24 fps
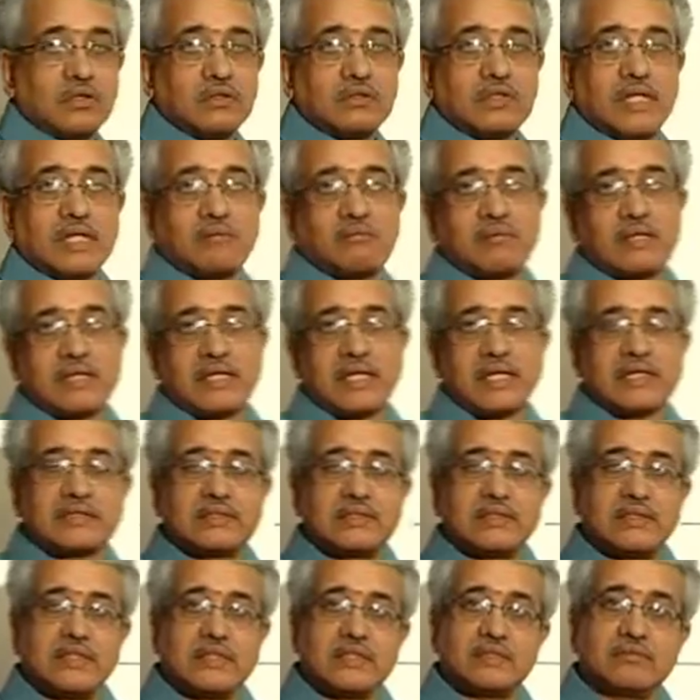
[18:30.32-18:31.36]
normal
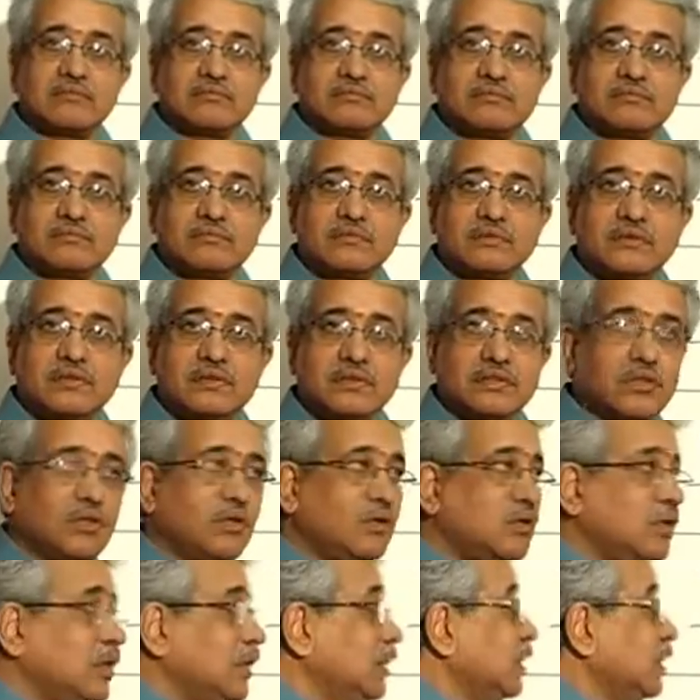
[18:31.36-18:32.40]
reaction there. So,